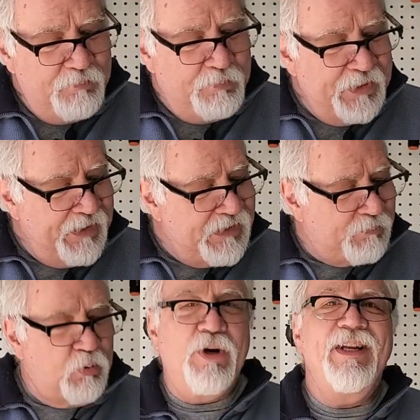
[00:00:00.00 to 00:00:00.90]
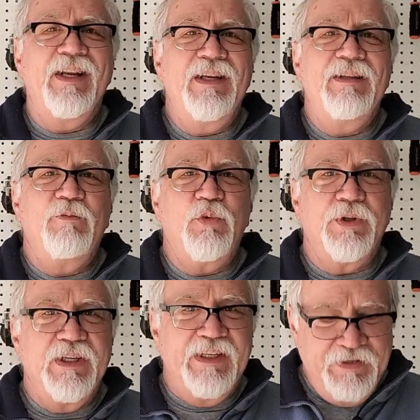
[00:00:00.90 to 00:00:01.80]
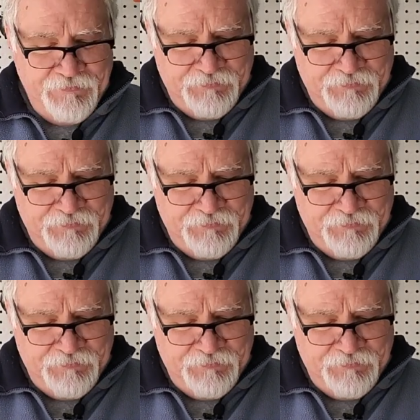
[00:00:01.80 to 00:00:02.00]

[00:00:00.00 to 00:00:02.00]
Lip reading: But it's pretty wood,